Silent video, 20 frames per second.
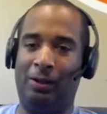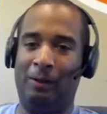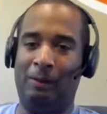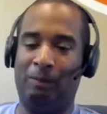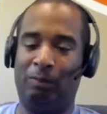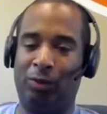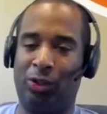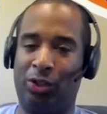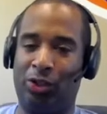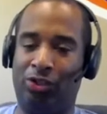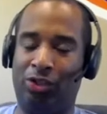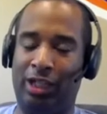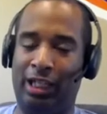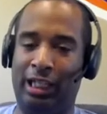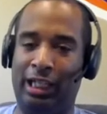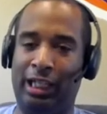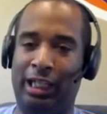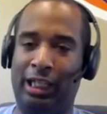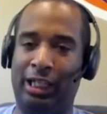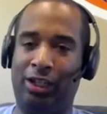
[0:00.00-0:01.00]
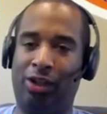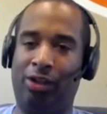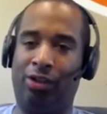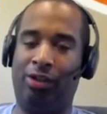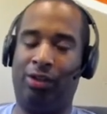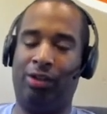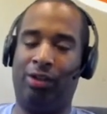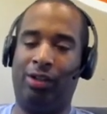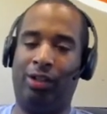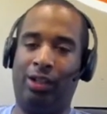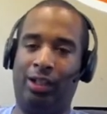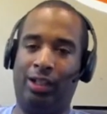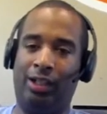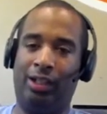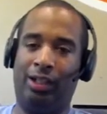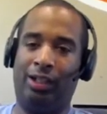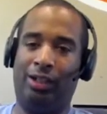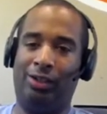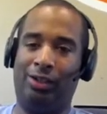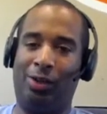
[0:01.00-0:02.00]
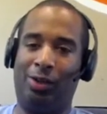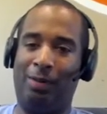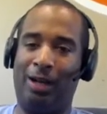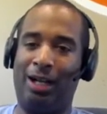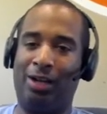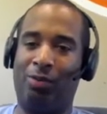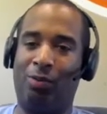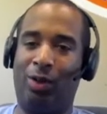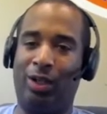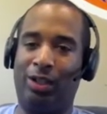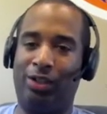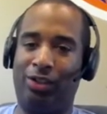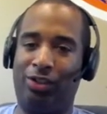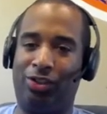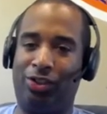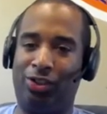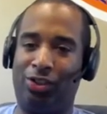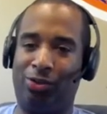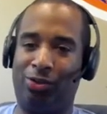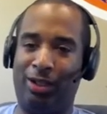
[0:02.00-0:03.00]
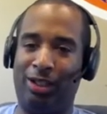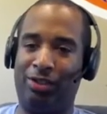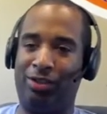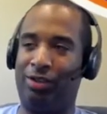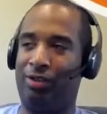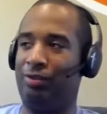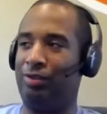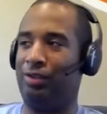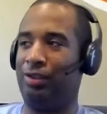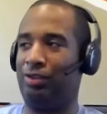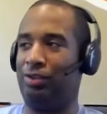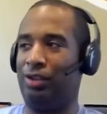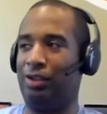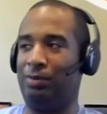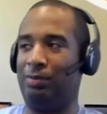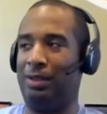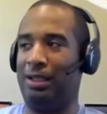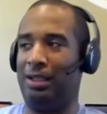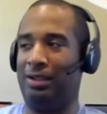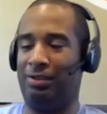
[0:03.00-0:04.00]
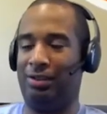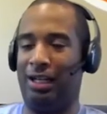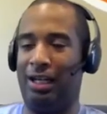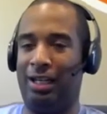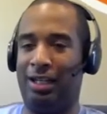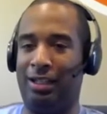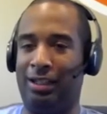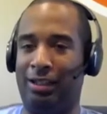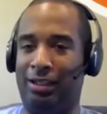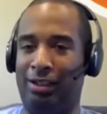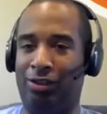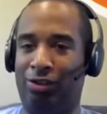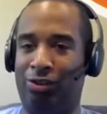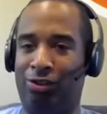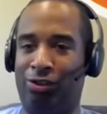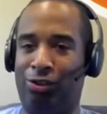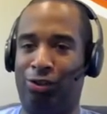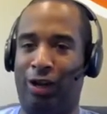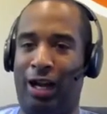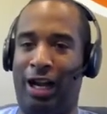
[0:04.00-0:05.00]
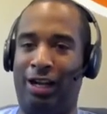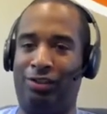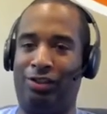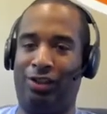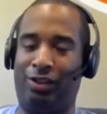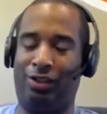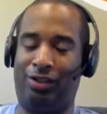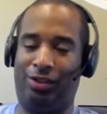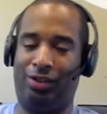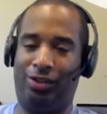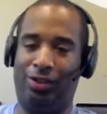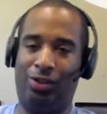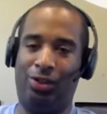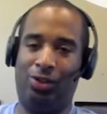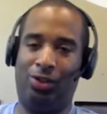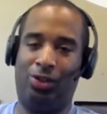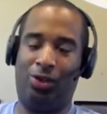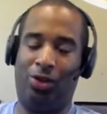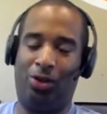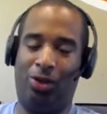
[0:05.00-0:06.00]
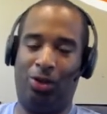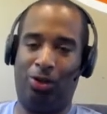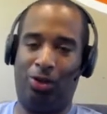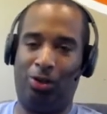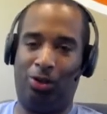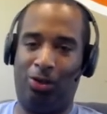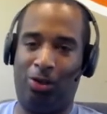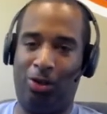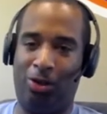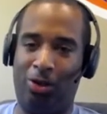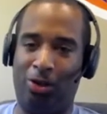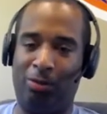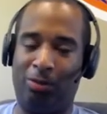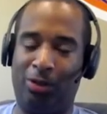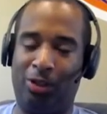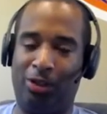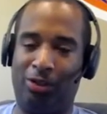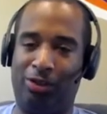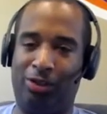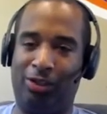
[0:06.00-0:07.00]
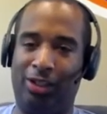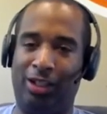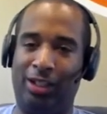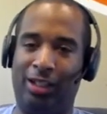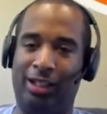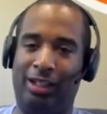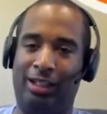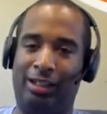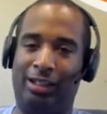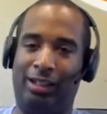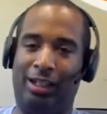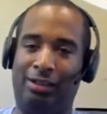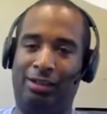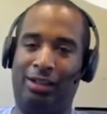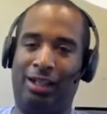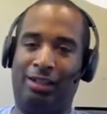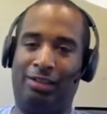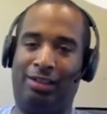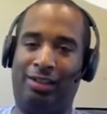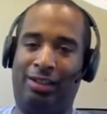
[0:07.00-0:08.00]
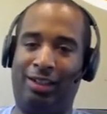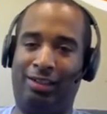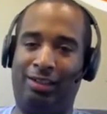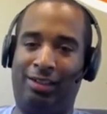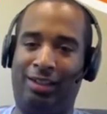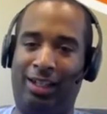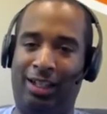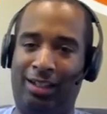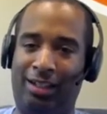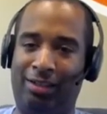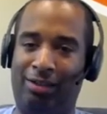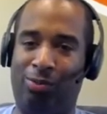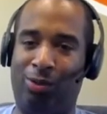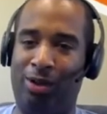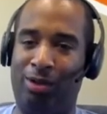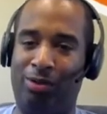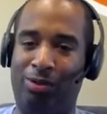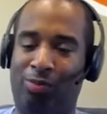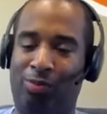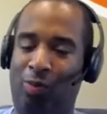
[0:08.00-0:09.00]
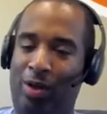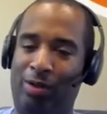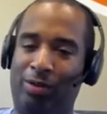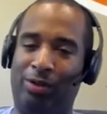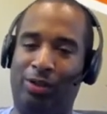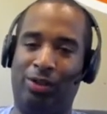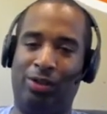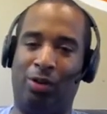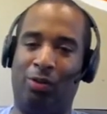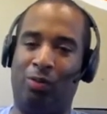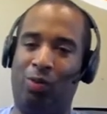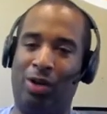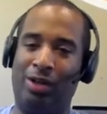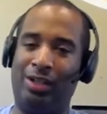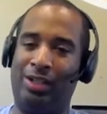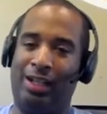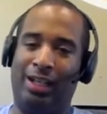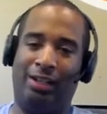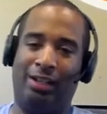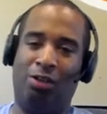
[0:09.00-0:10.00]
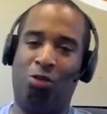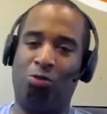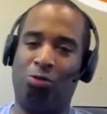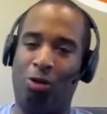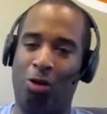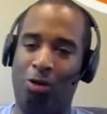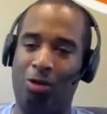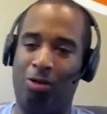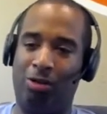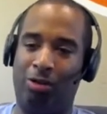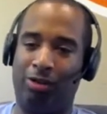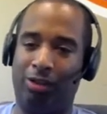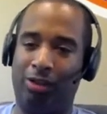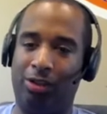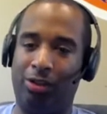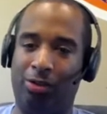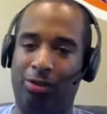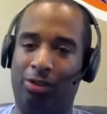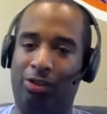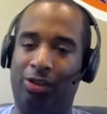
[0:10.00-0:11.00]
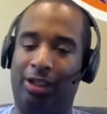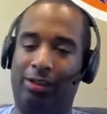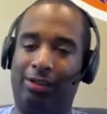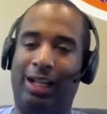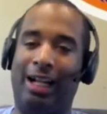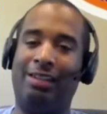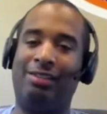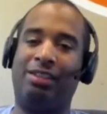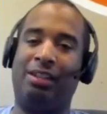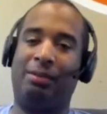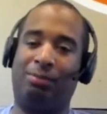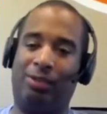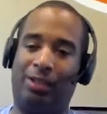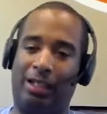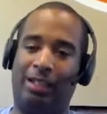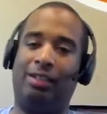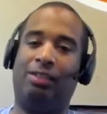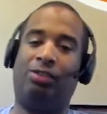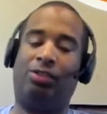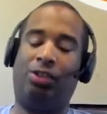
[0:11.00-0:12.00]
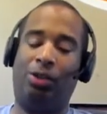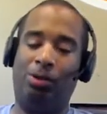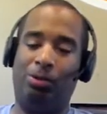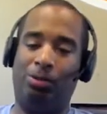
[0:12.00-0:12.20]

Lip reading: because either, no matter what the situation of this young man's dying is tragic all along, because now you got 6 kids. Where did they go wrong? That's upsetting too.